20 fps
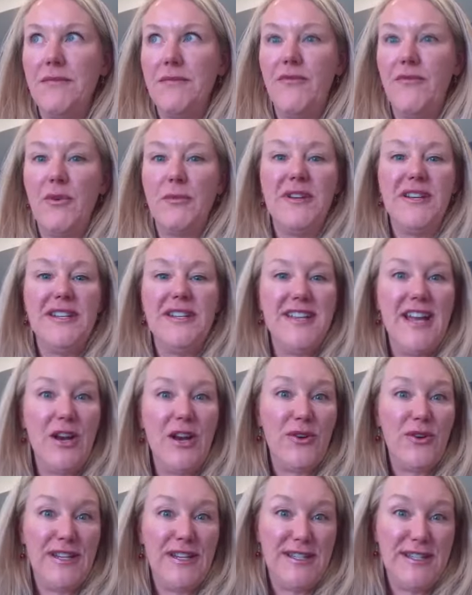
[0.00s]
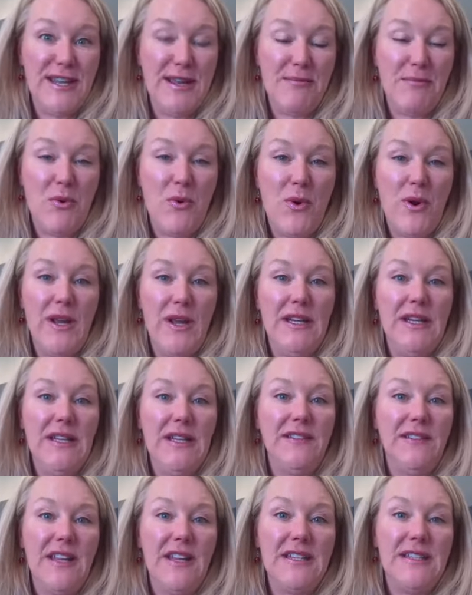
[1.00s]
from an integrity standpoint,
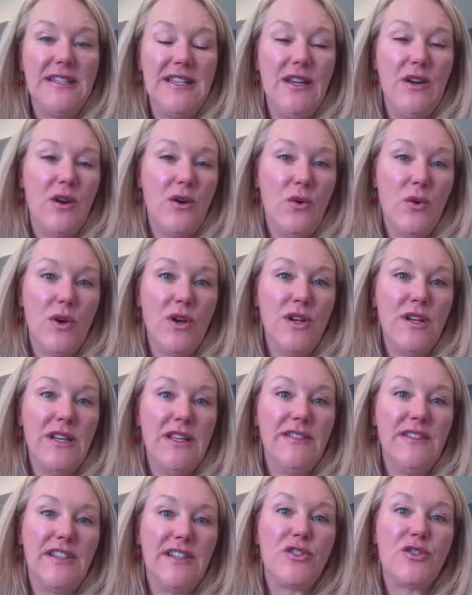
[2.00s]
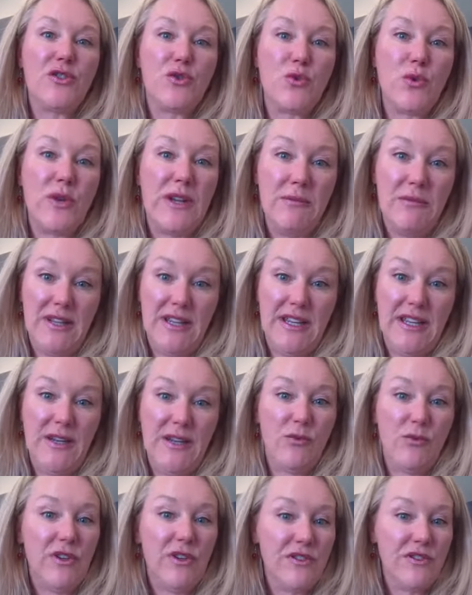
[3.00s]
is that DR Horton is extremely
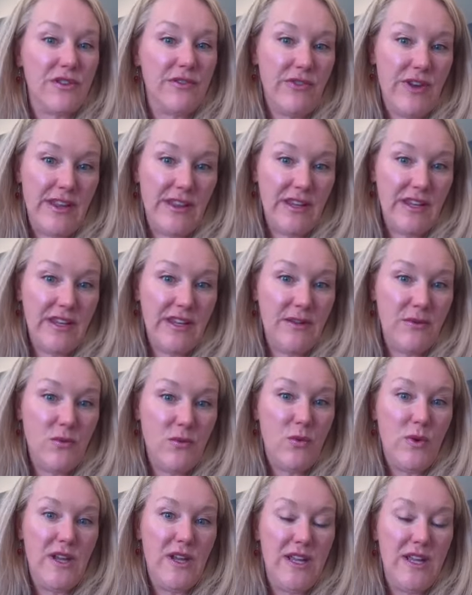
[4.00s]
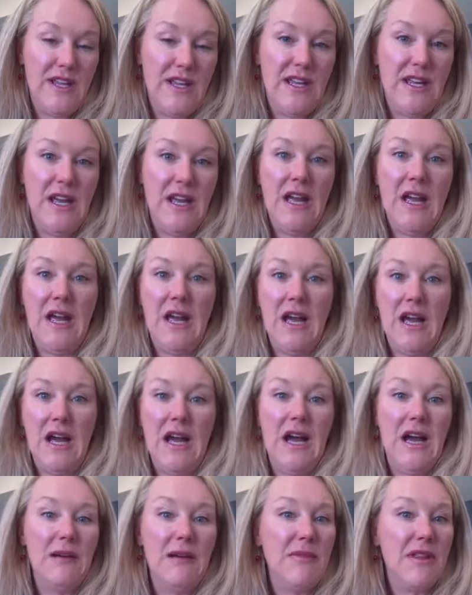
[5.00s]
realtor friendly. We
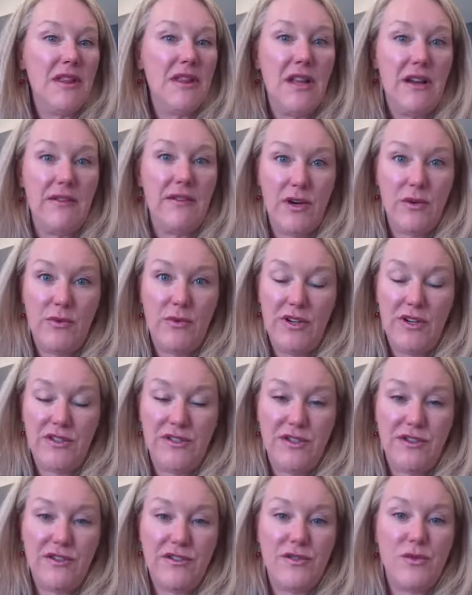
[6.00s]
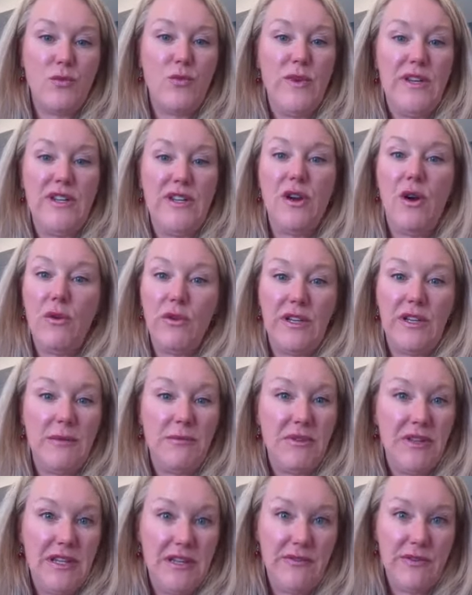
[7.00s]
love our realtors. We totally
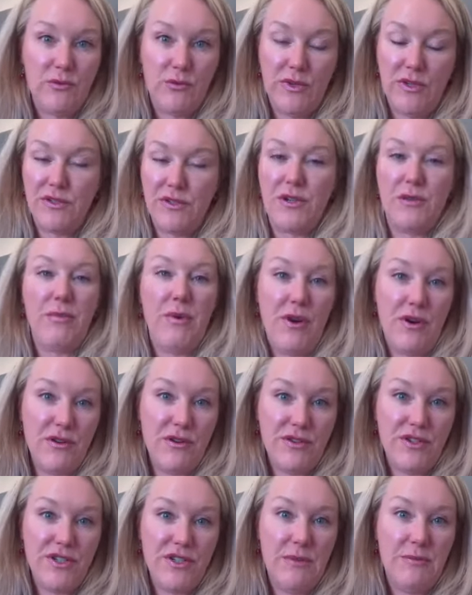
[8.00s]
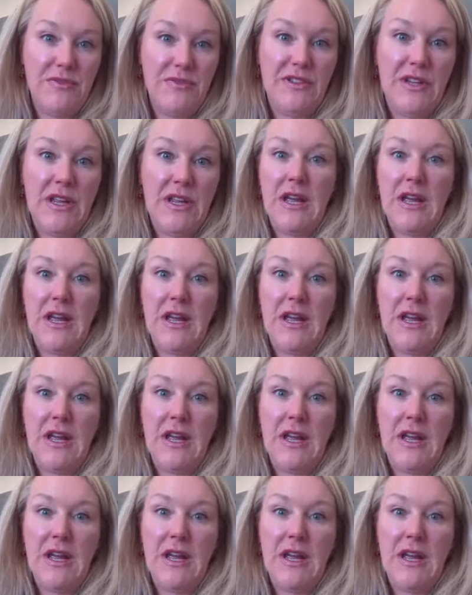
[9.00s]
believe in realtor partnerships.